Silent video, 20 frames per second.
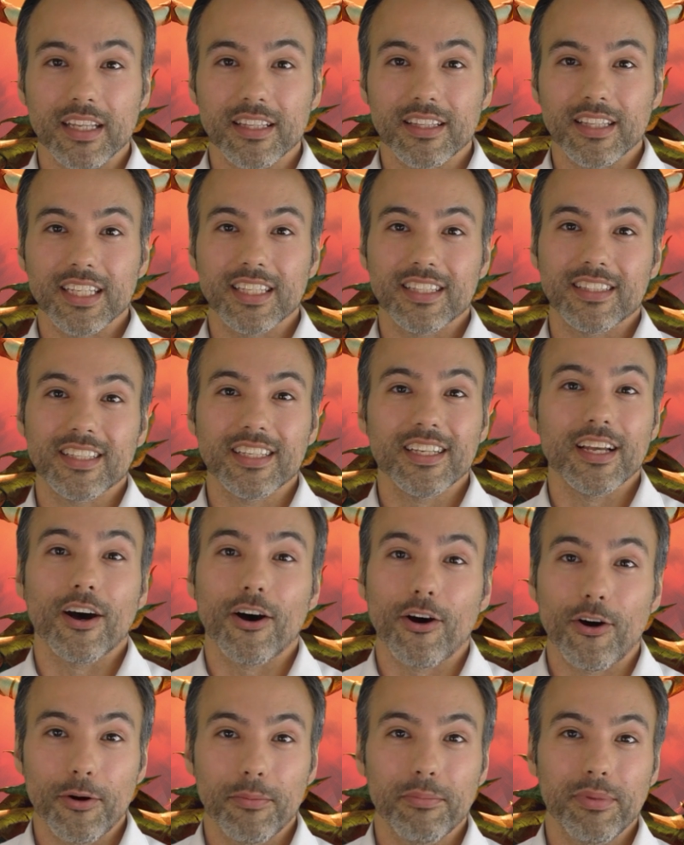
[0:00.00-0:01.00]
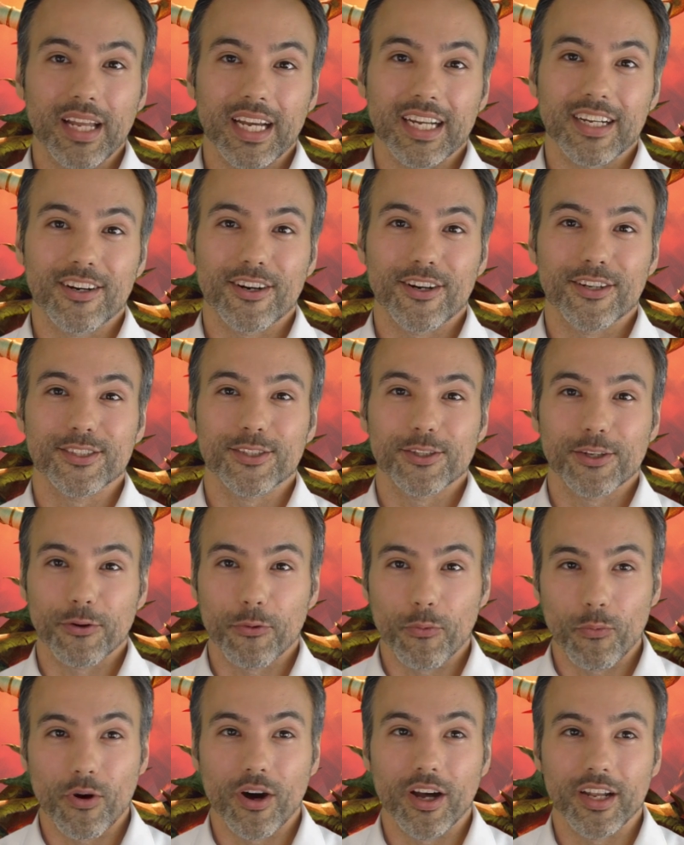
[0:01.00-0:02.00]
I think that all black cards are going
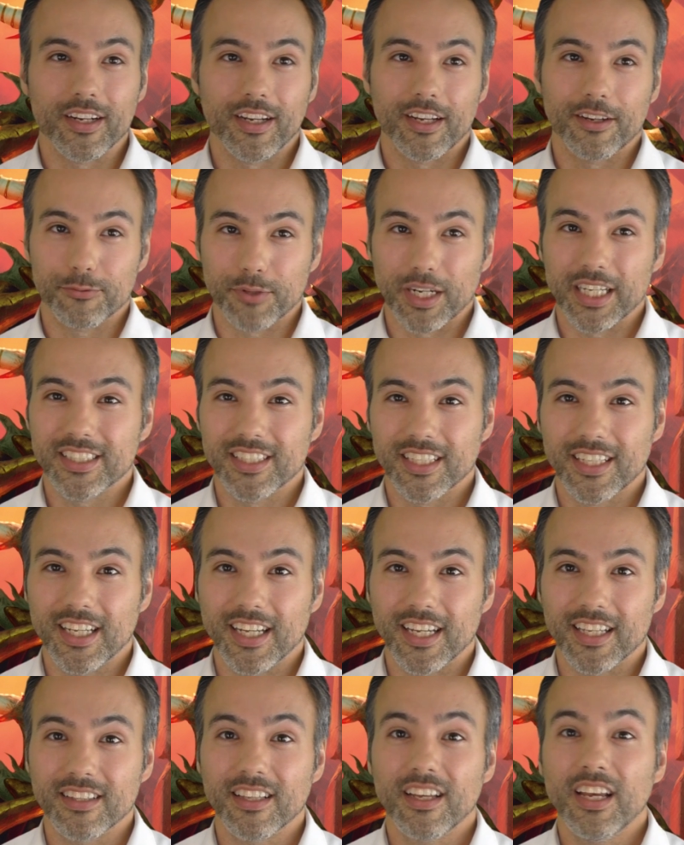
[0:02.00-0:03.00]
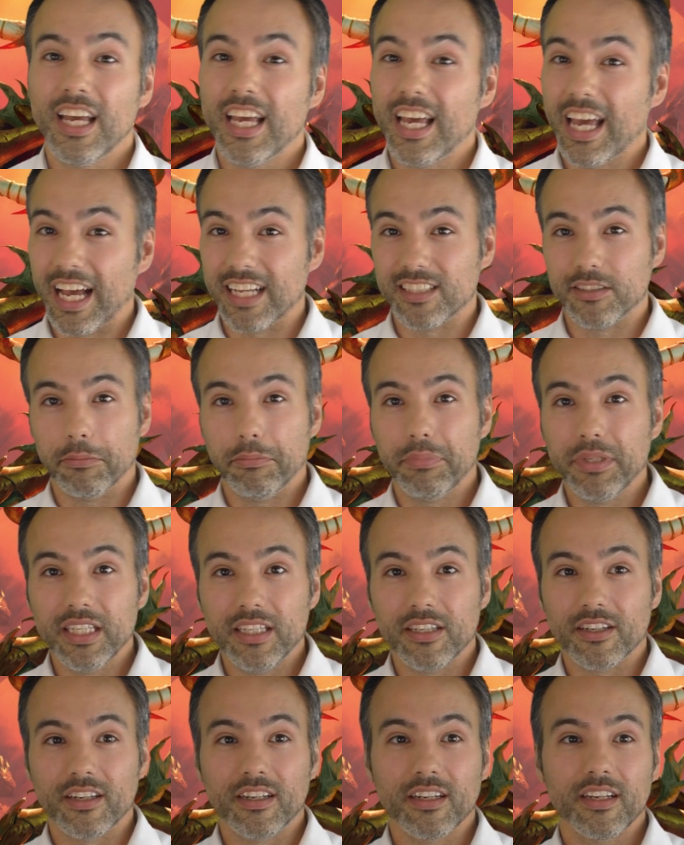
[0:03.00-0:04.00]
to want a Razaketh as a
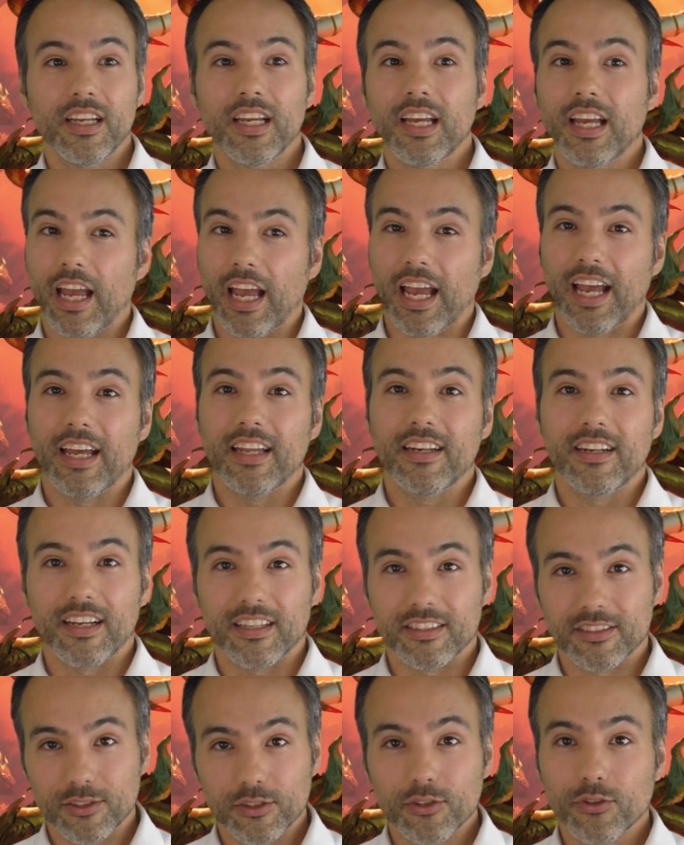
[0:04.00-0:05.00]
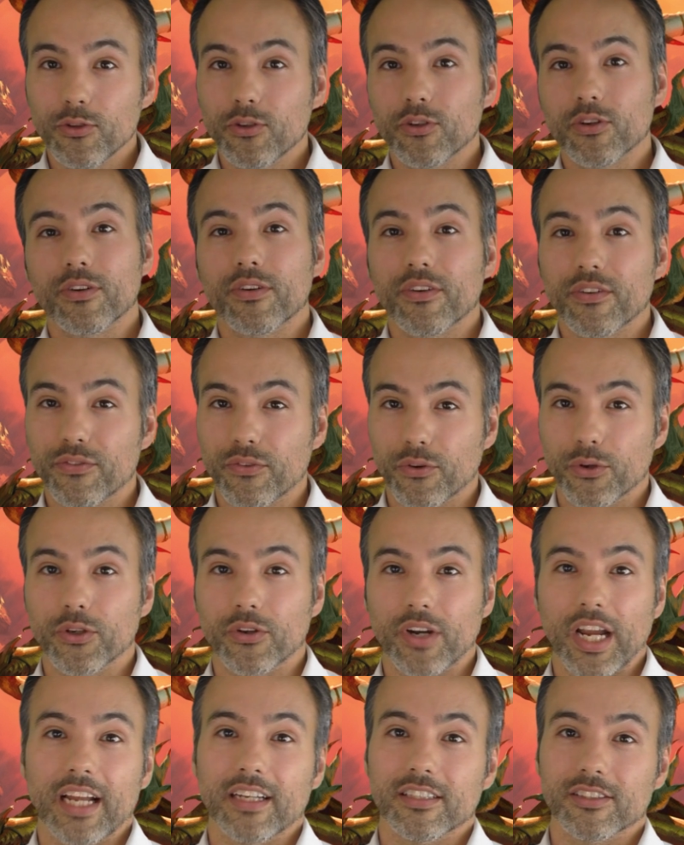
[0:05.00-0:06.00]
beater and as tutor for
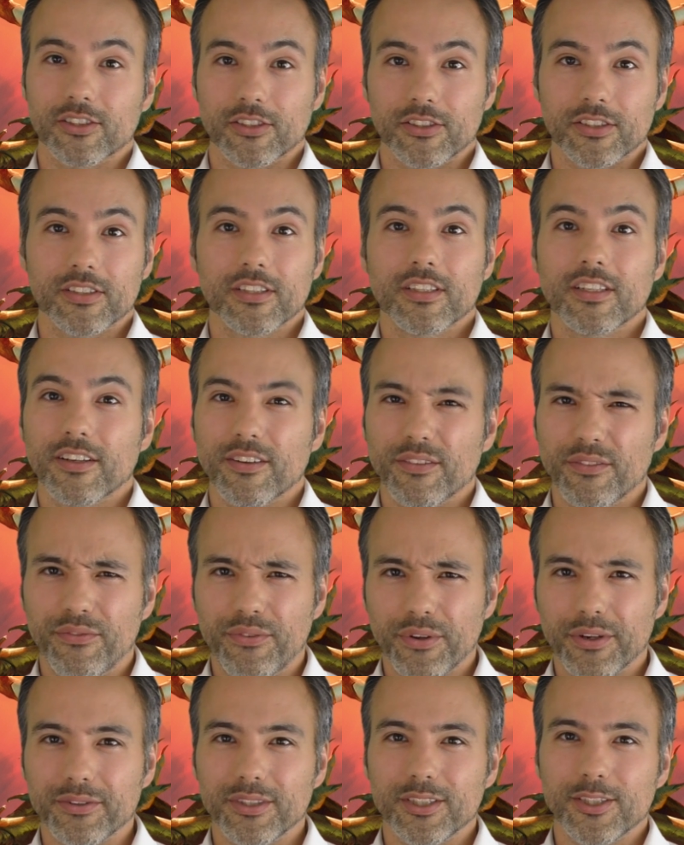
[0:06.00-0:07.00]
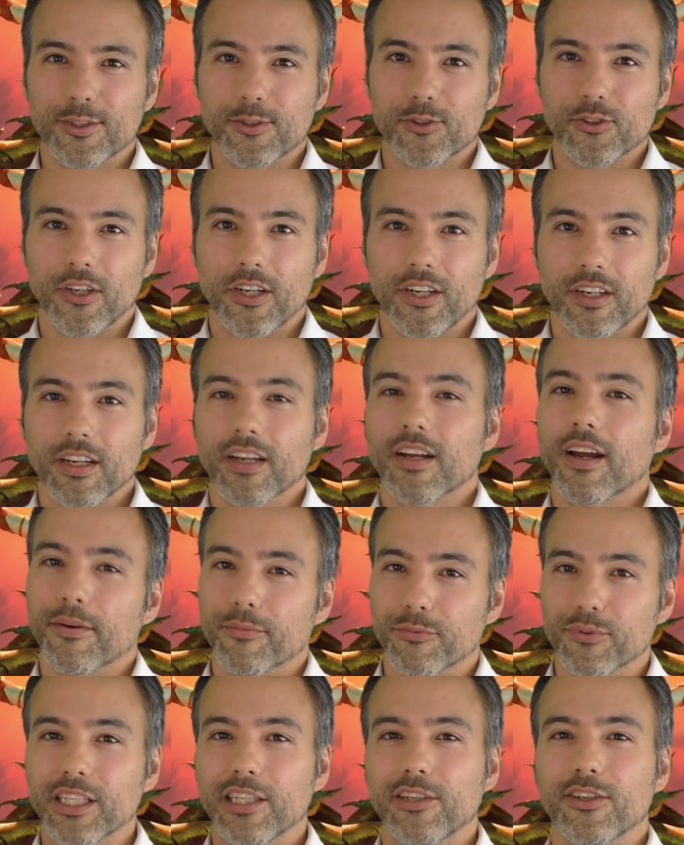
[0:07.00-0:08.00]
your answers. Very strong.
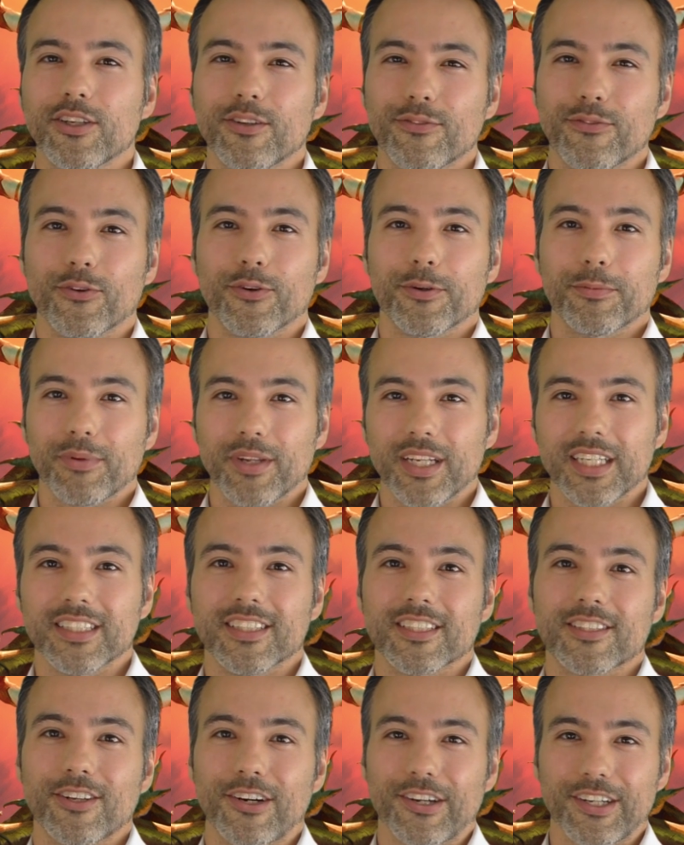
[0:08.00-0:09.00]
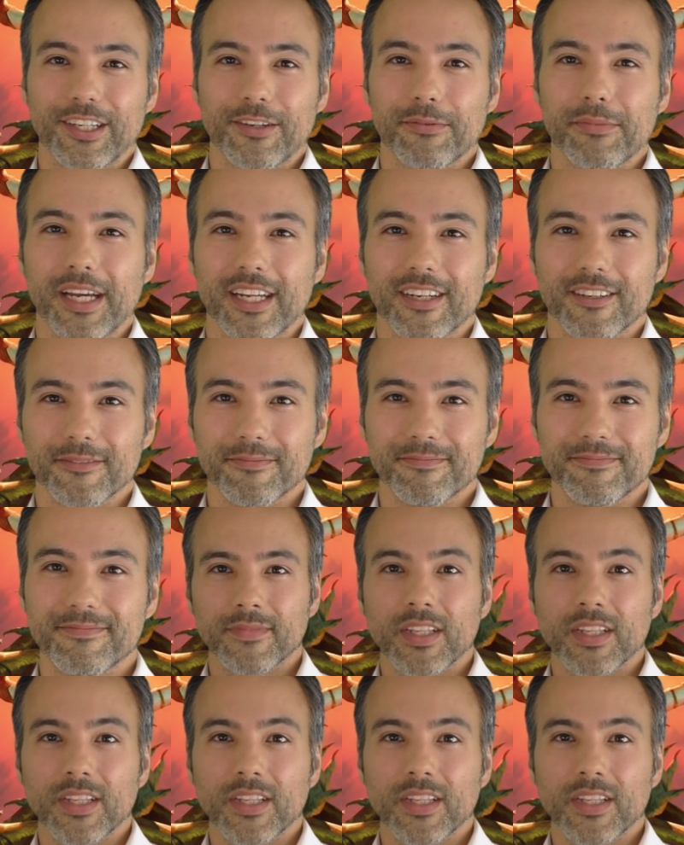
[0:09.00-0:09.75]
Really looking forward to playing this card in Commander.